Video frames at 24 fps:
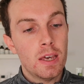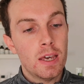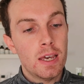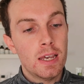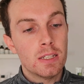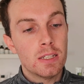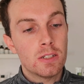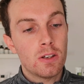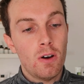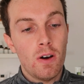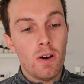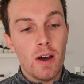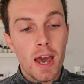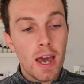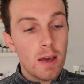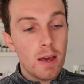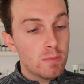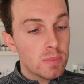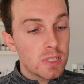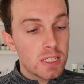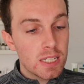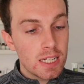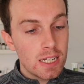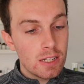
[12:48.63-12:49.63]
It's got
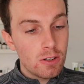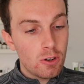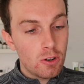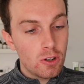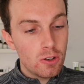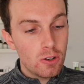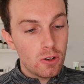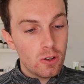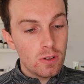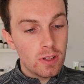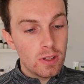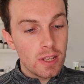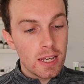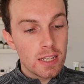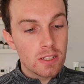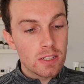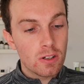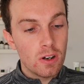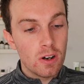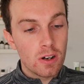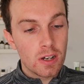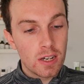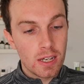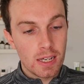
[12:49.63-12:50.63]
hemp seed oil, it's
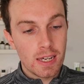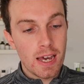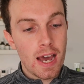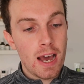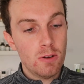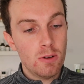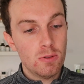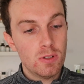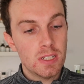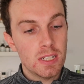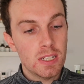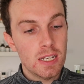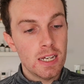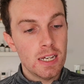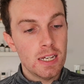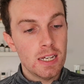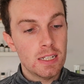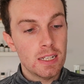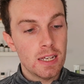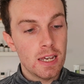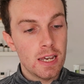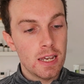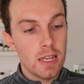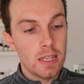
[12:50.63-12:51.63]
got cacao
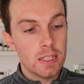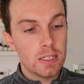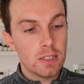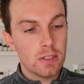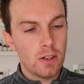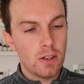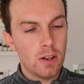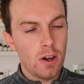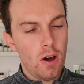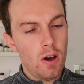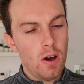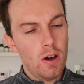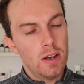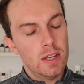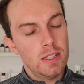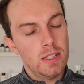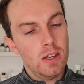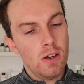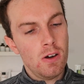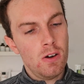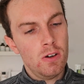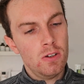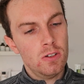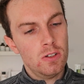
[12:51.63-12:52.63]
seed, it's got
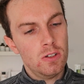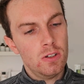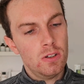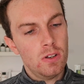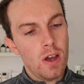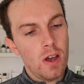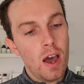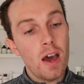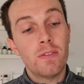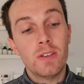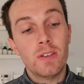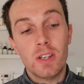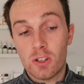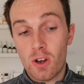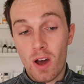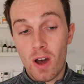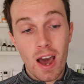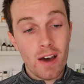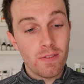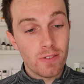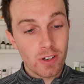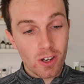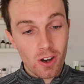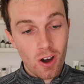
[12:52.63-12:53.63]

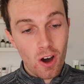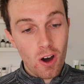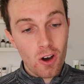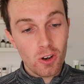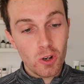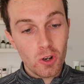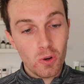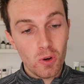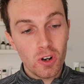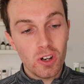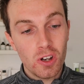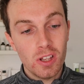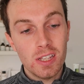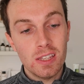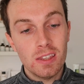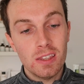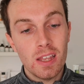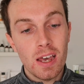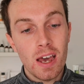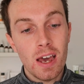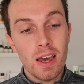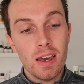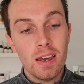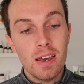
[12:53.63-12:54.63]
avocado oil in
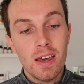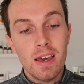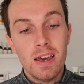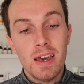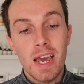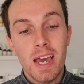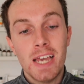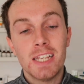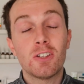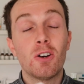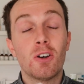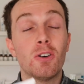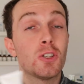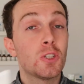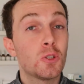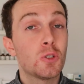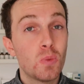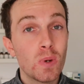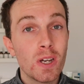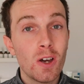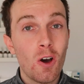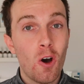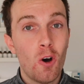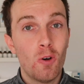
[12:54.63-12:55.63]
there, it's got
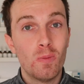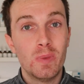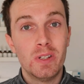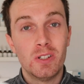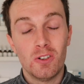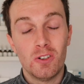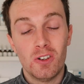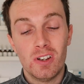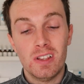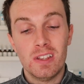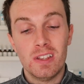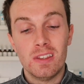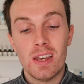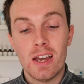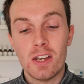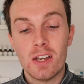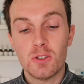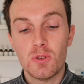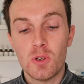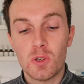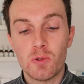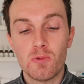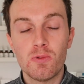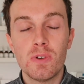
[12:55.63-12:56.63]
sweet almond oil in there.
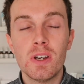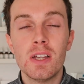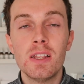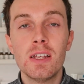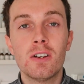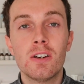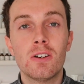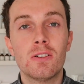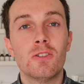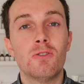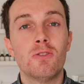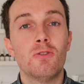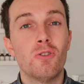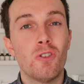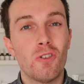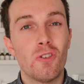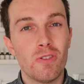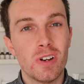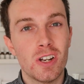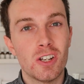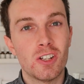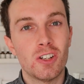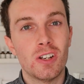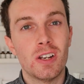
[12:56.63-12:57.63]
So it's really going to
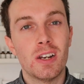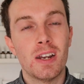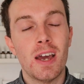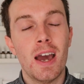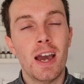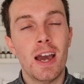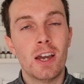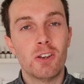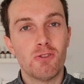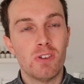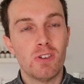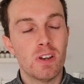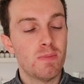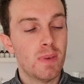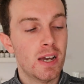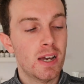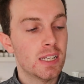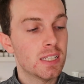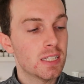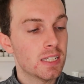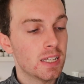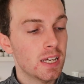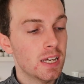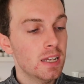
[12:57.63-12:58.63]
nourish and hydrate my
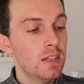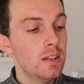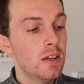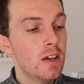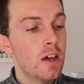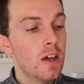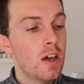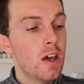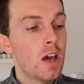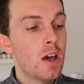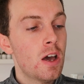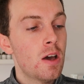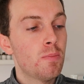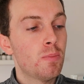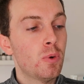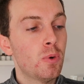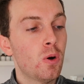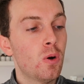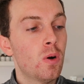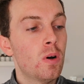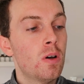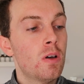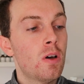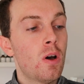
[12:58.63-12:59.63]
skin,
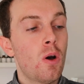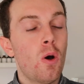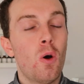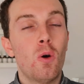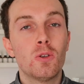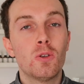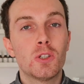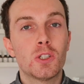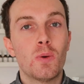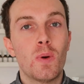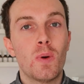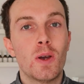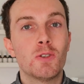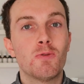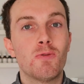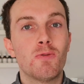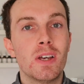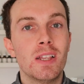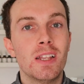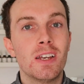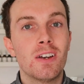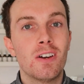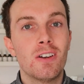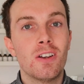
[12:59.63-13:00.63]
but also it's
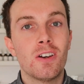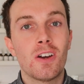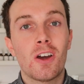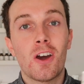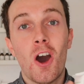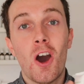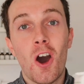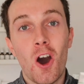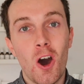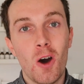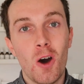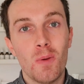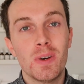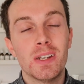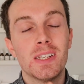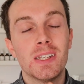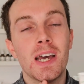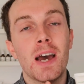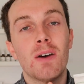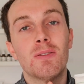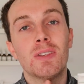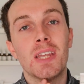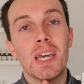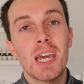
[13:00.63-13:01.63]
really going to calm
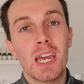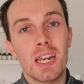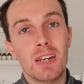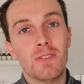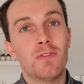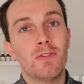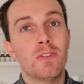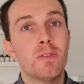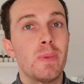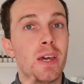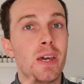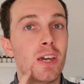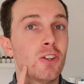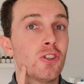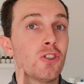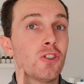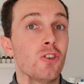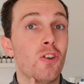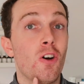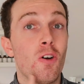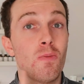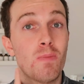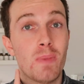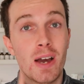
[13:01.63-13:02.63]
down the
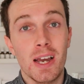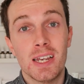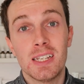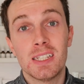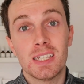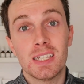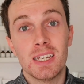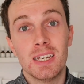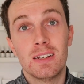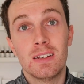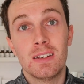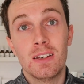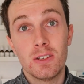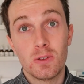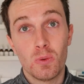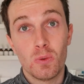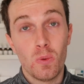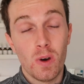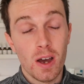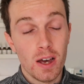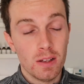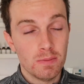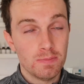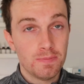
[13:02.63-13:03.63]
inflammation on my skin as
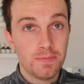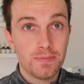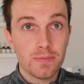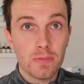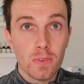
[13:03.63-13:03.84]
well.